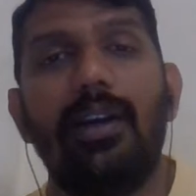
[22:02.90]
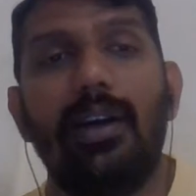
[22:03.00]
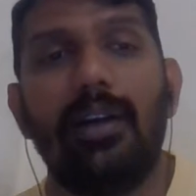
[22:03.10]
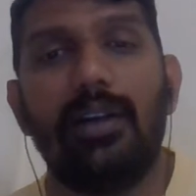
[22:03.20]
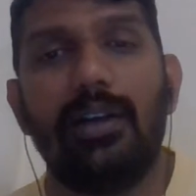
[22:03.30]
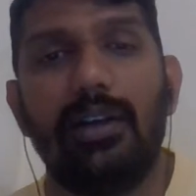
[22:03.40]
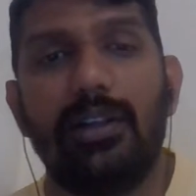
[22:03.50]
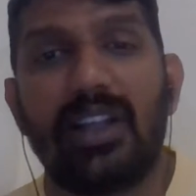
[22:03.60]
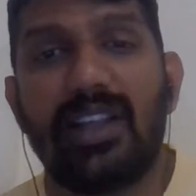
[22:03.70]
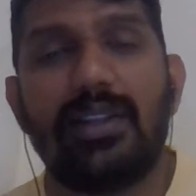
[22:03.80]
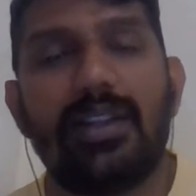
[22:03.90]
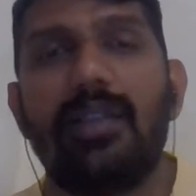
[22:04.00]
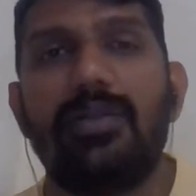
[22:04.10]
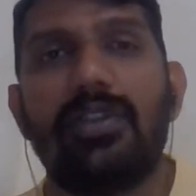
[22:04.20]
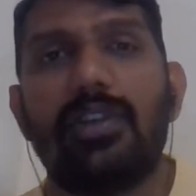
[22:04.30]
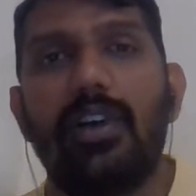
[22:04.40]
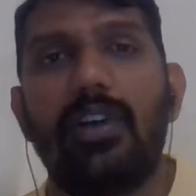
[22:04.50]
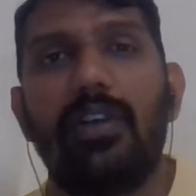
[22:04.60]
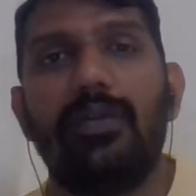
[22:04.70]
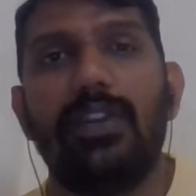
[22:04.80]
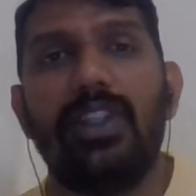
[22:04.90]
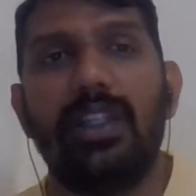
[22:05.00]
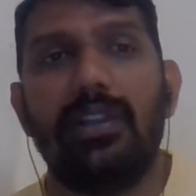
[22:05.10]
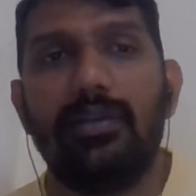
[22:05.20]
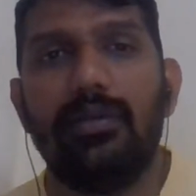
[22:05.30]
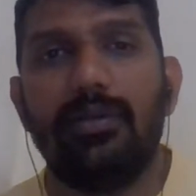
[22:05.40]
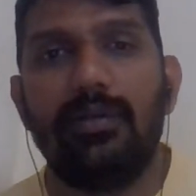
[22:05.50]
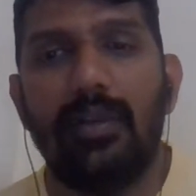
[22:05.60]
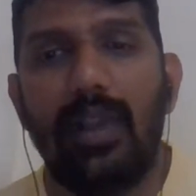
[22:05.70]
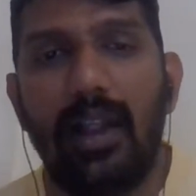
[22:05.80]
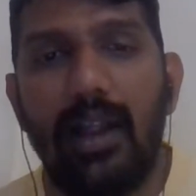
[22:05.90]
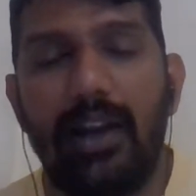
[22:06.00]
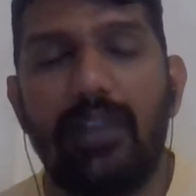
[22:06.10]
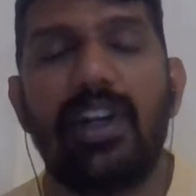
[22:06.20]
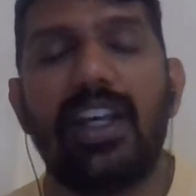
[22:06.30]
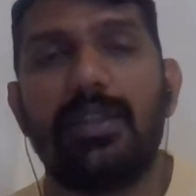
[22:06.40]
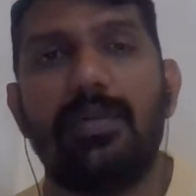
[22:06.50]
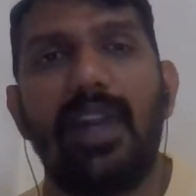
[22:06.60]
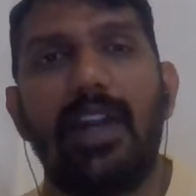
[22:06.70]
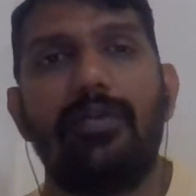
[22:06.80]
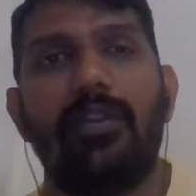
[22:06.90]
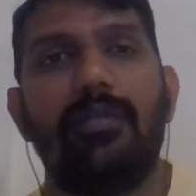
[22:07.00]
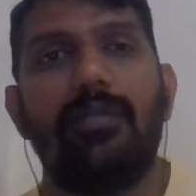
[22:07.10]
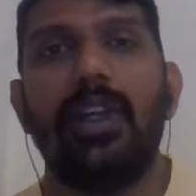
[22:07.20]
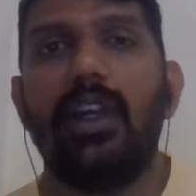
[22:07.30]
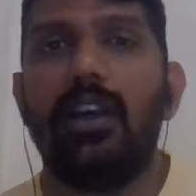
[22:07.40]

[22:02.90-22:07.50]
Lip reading: concepts of the advertising platform.